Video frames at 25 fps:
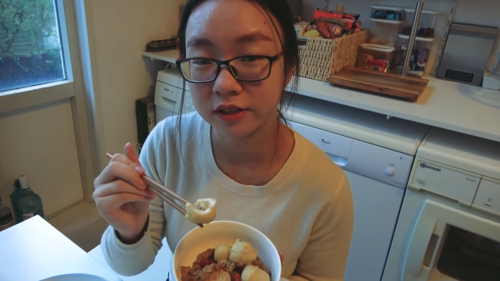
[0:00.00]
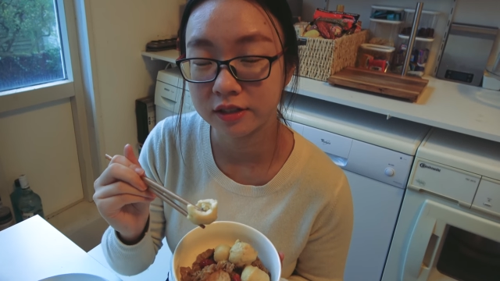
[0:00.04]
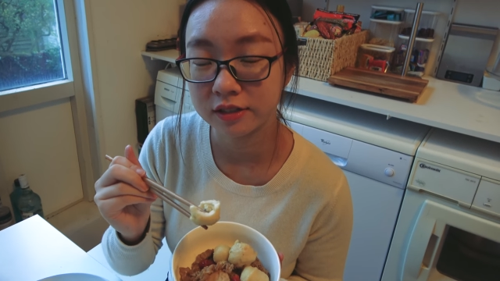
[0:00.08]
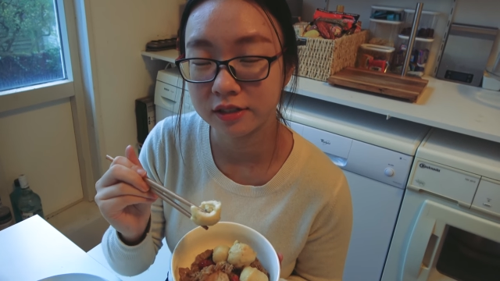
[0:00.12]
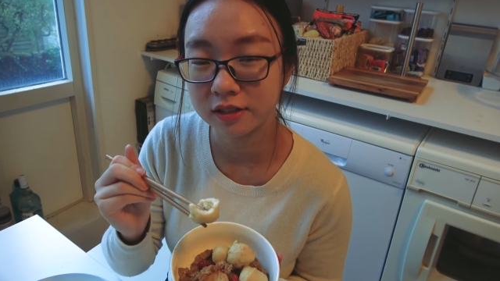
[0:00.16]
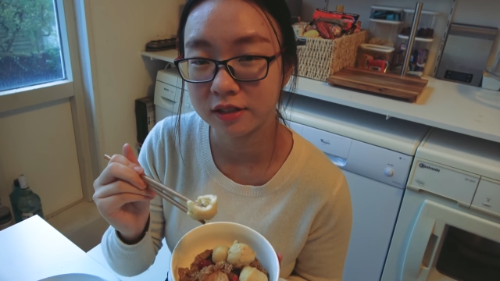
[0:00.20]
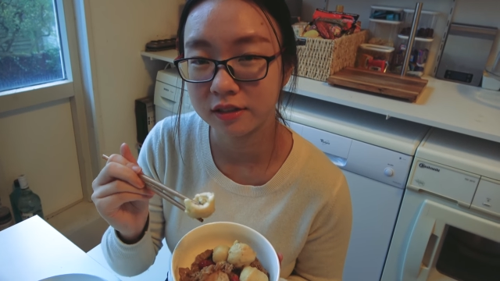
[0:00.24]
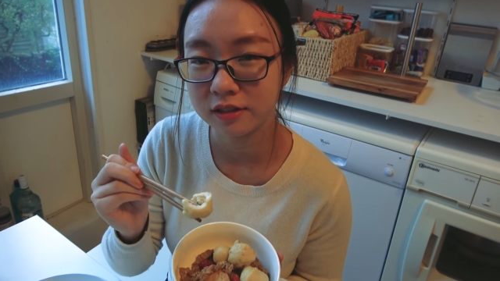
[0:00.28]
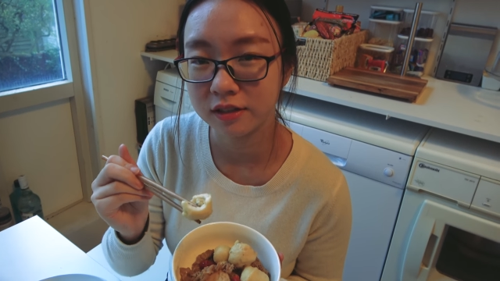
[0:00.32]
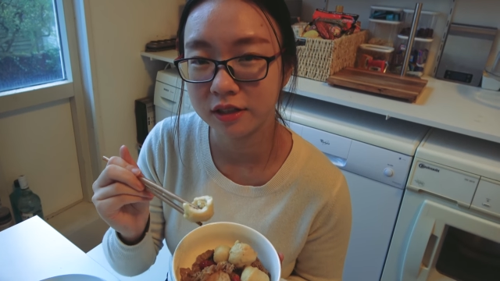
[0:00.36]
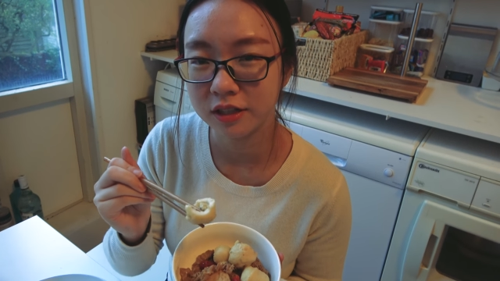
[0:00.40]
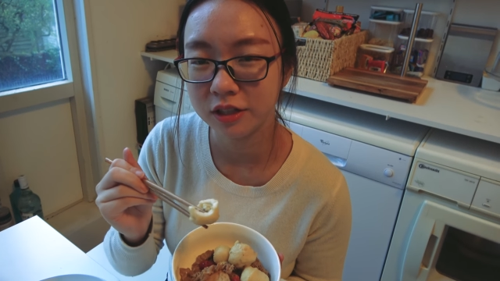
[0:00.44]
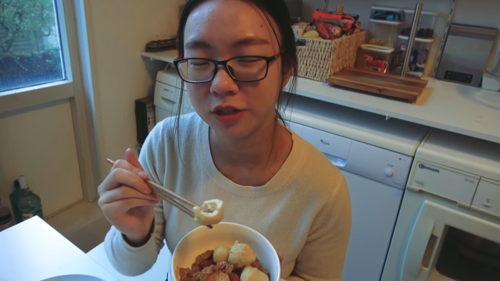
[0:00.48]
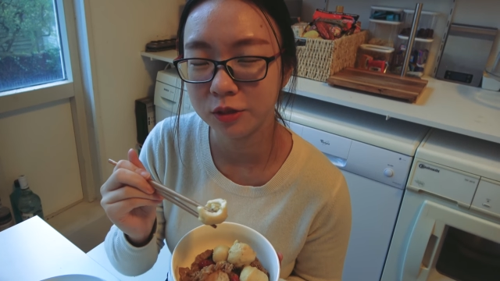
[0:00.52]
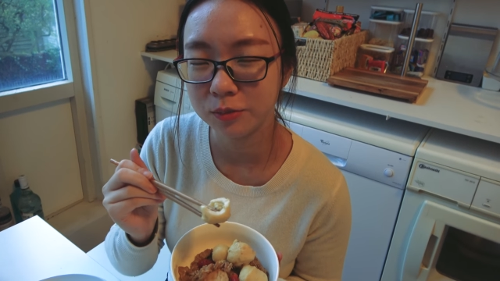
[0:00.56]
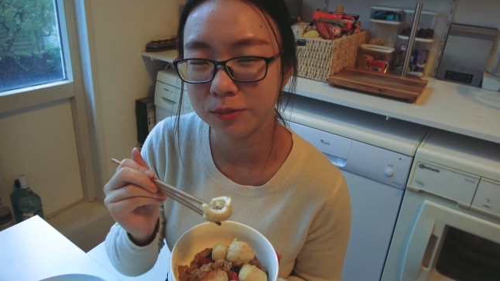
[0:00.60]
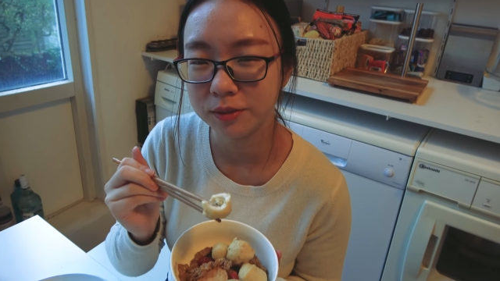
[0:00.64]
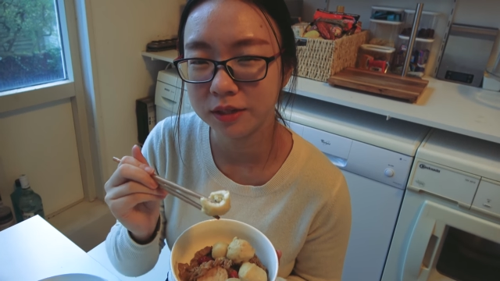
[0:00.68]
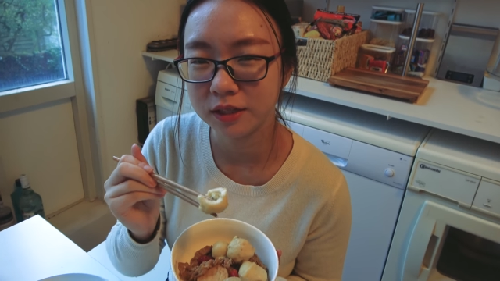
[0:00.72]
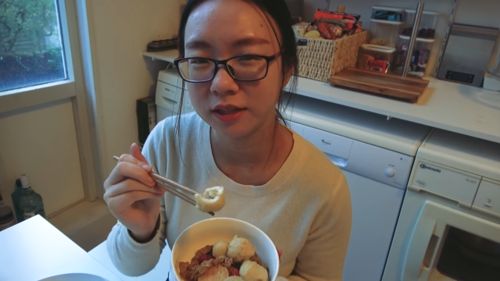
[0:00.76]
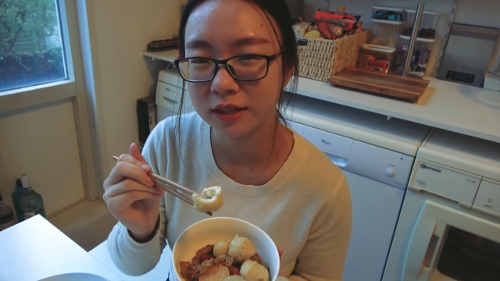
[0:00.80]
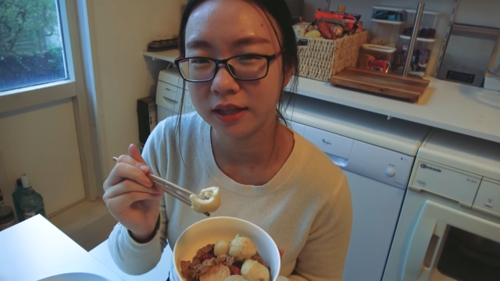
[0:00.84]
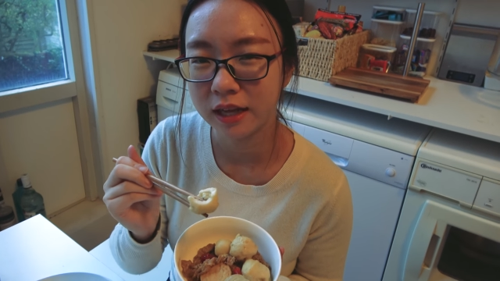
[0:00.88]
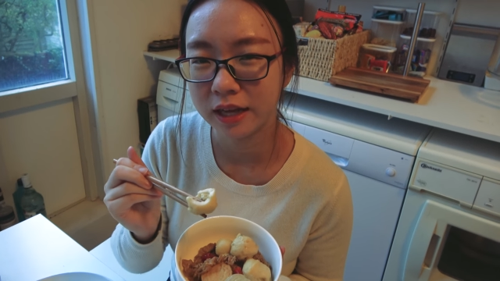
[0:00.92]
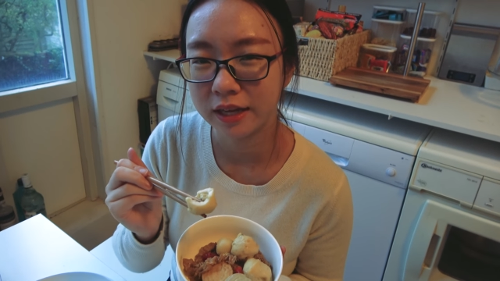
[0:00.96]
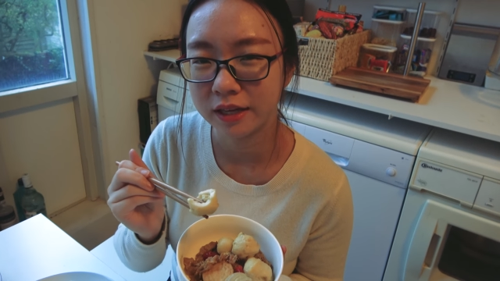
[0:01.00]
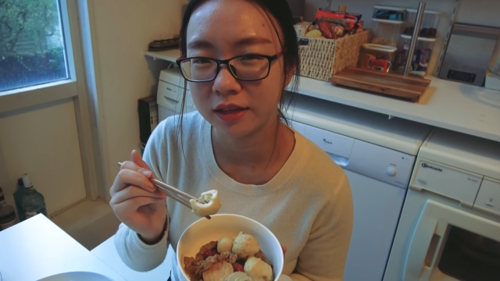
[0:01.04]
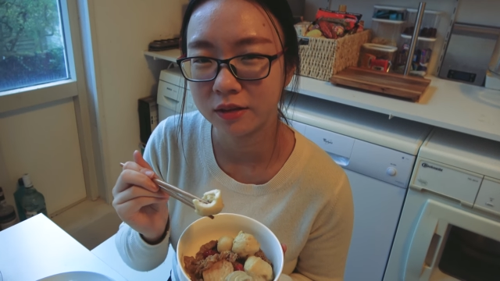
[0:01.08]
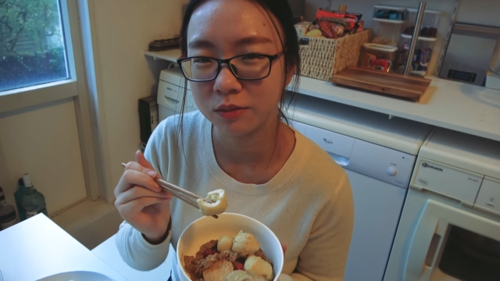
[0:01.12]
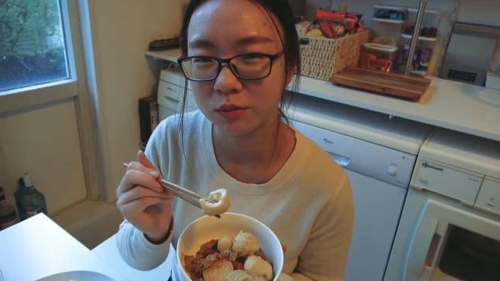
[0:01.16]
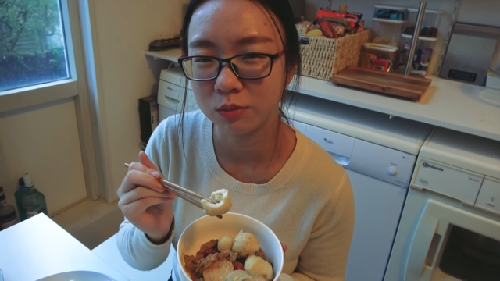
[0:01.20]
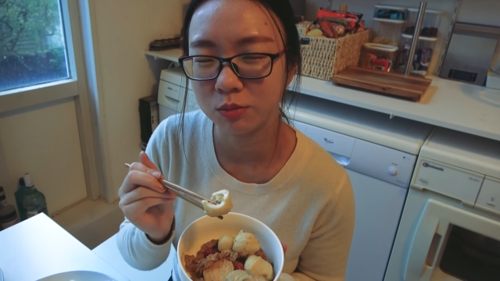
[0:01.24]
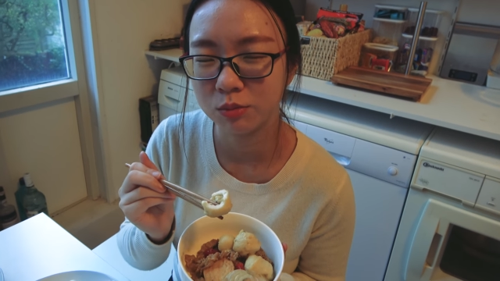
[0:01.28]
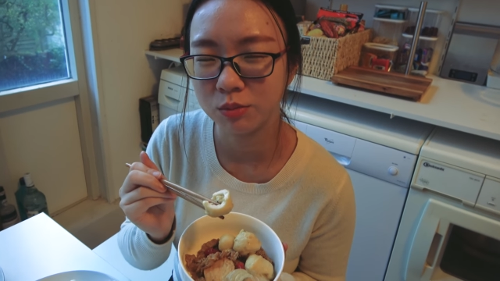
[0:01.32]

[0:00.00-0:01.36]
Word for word: it's a little bit like